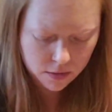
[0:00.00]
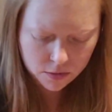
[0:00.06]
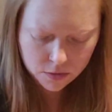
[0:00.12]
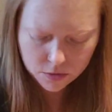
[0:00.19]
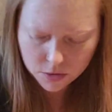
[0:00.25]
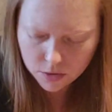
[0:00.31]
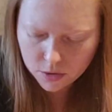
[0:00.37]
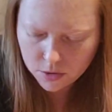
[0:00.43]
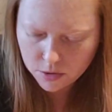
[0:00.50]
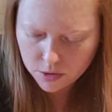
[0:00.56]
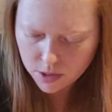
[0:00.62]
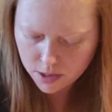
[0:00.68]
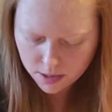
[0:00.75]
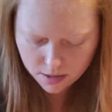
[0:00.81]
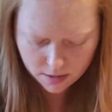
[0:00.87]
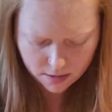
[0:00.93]
So, I
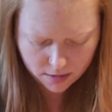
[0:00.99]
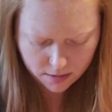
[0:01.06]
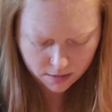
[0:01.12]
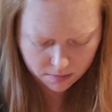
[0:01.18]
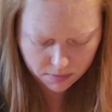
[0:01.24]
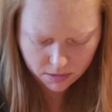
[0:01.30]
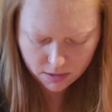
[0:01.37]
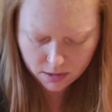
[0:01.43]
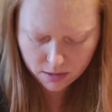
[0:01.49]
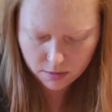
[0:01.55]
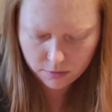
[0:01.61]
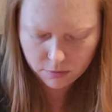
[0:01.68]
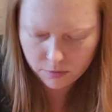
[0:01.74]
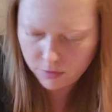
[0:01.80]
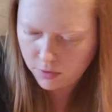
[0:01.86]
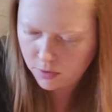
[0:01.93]

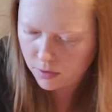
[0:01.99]
believe...